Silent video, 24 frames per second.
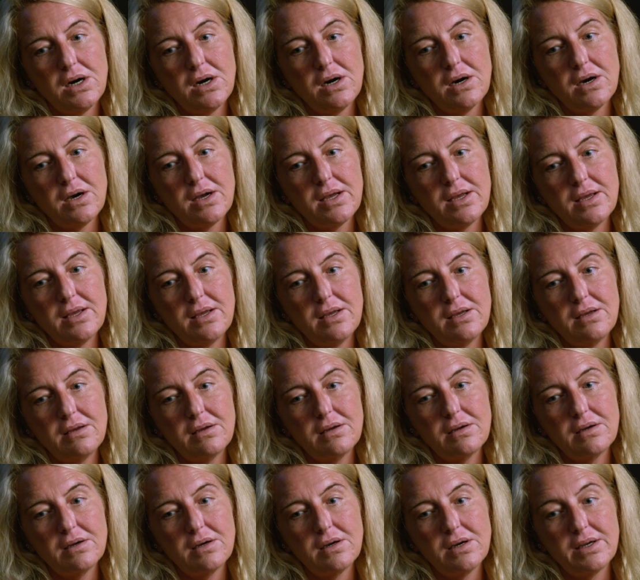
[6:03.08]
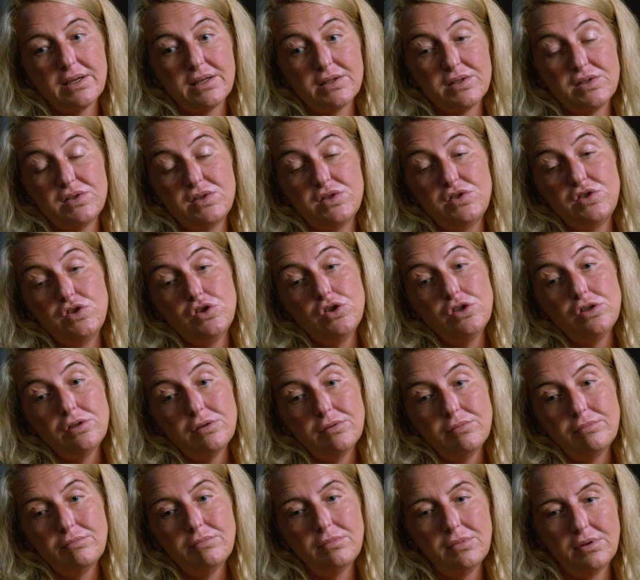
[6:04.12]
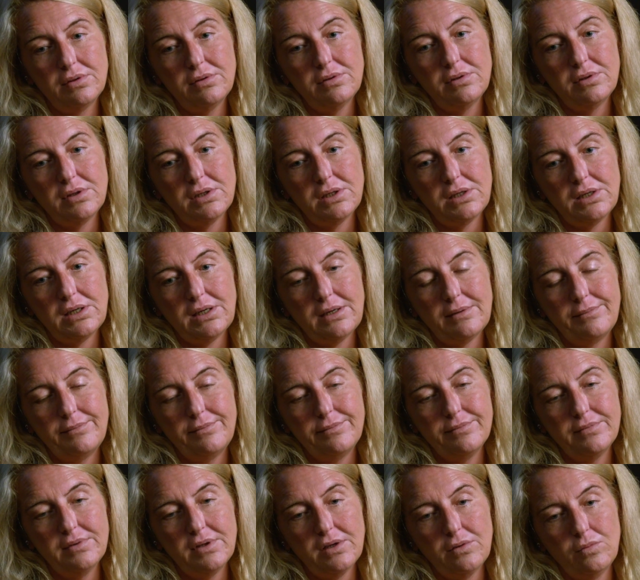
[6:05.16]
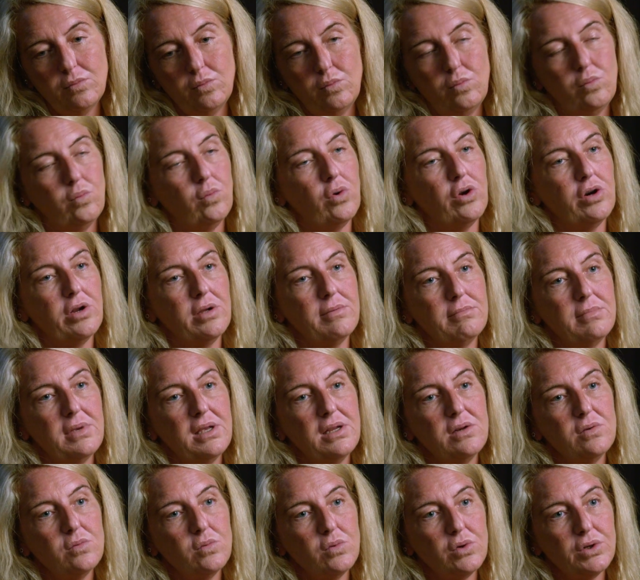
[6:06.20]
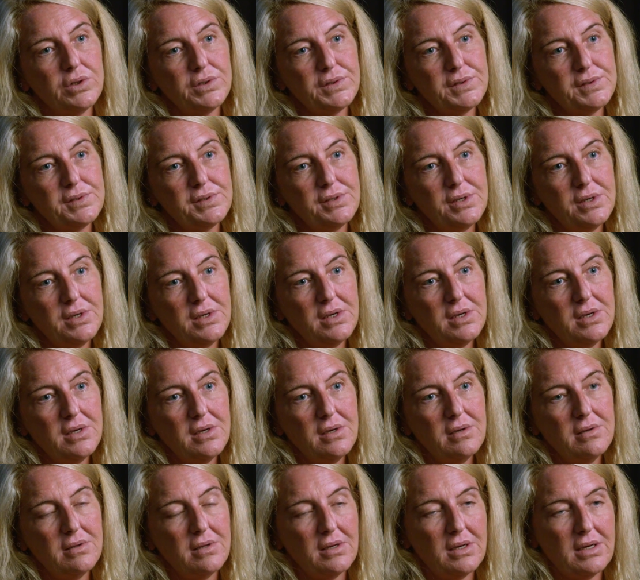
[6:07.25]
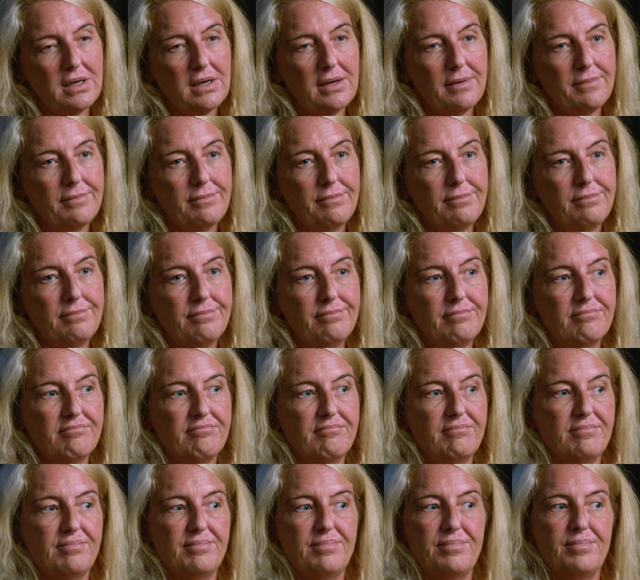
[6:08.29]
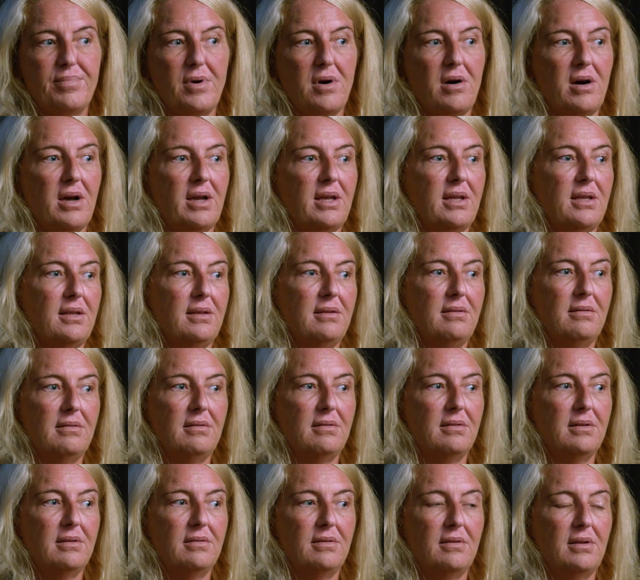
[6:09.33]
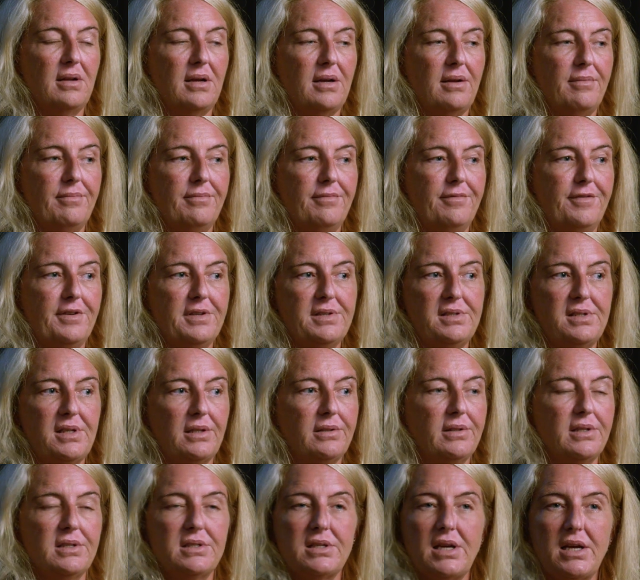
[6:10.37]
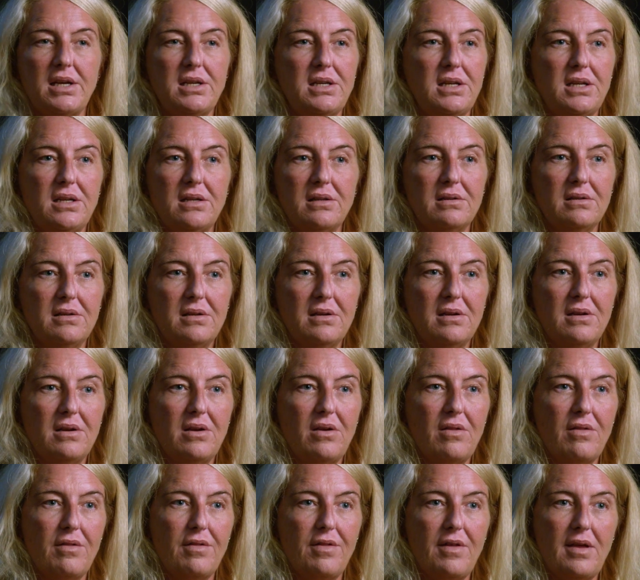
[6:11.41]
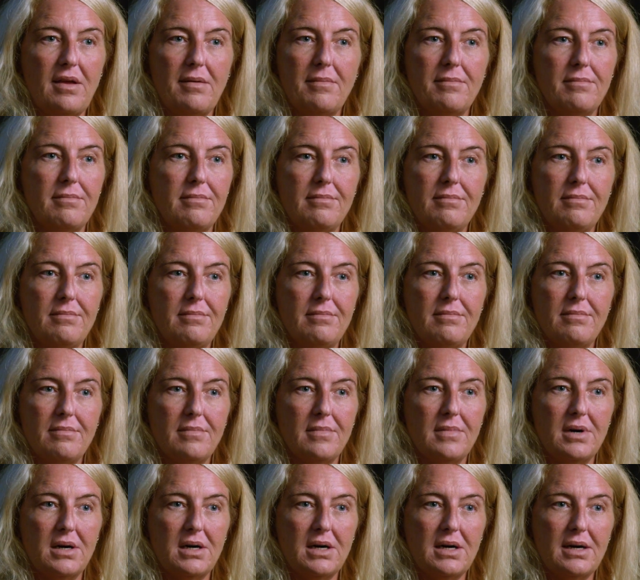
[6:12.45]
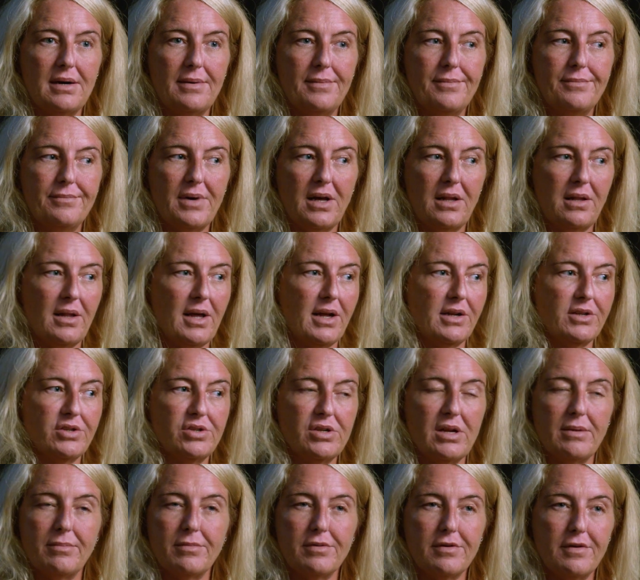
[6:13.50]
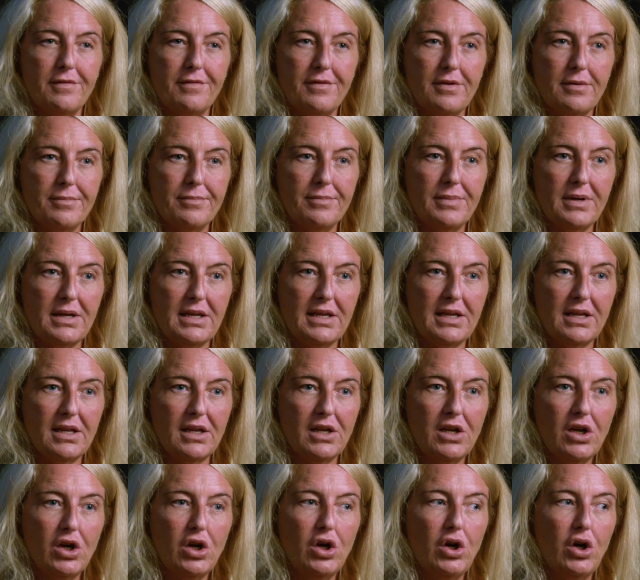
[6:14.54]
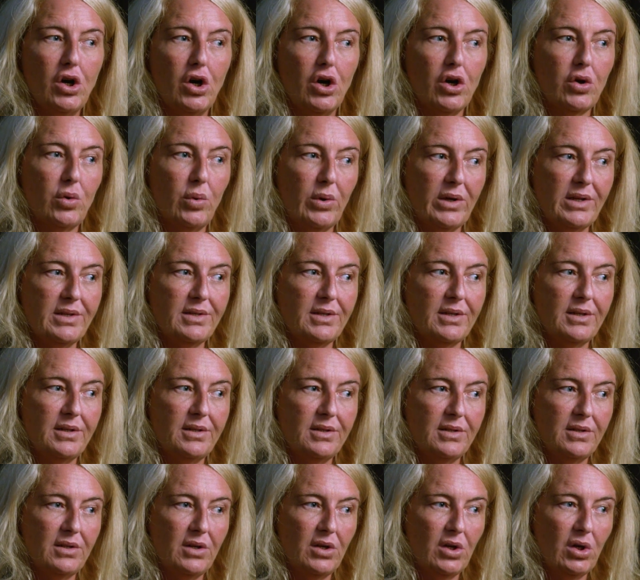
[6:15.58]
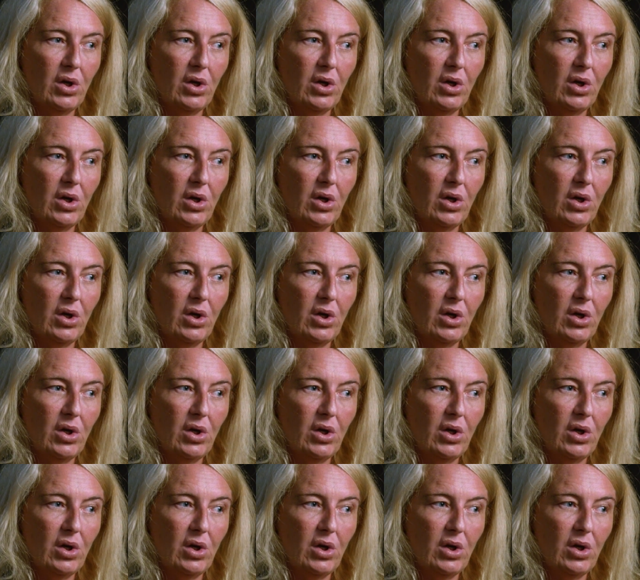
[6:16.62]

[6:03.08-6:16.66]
I, I assume um, that what I meant was um, by um, facilitating them, um, a large number of them being acquitted